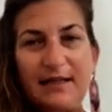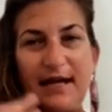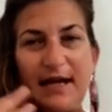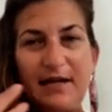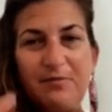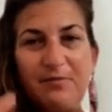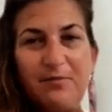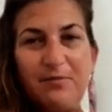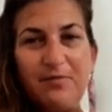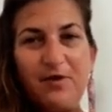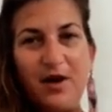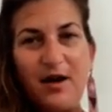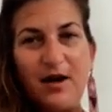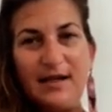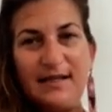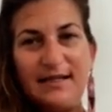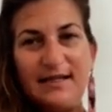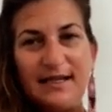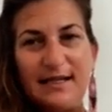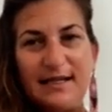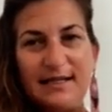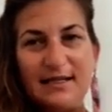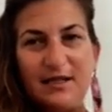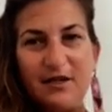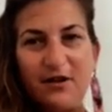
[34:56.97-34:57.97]
that
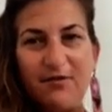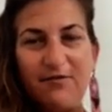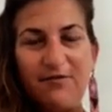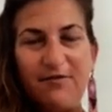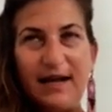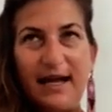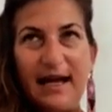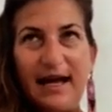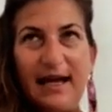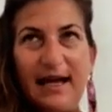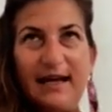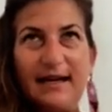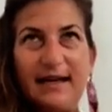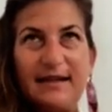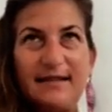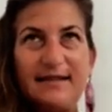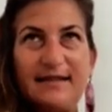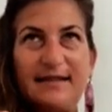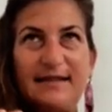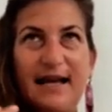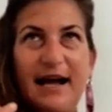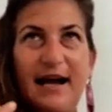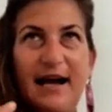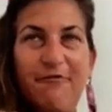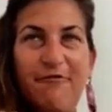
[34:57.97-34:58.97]
process of like
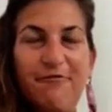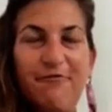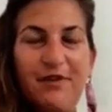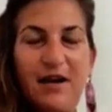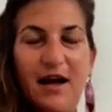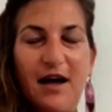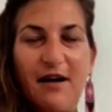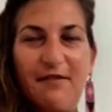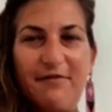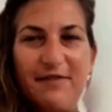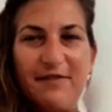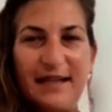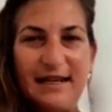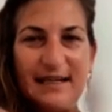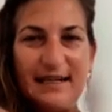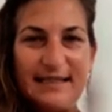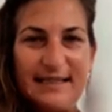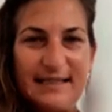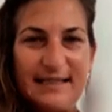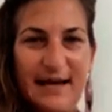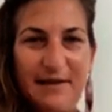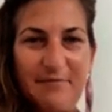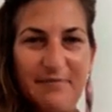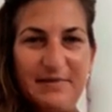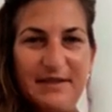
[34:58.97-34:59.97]
self-love and
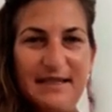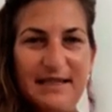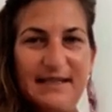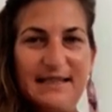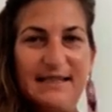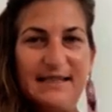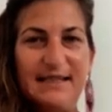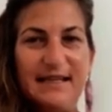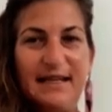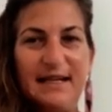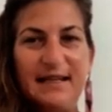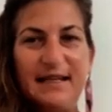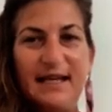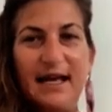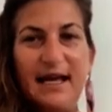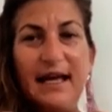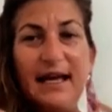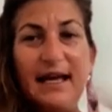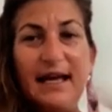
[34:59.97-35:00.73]
acceptance, and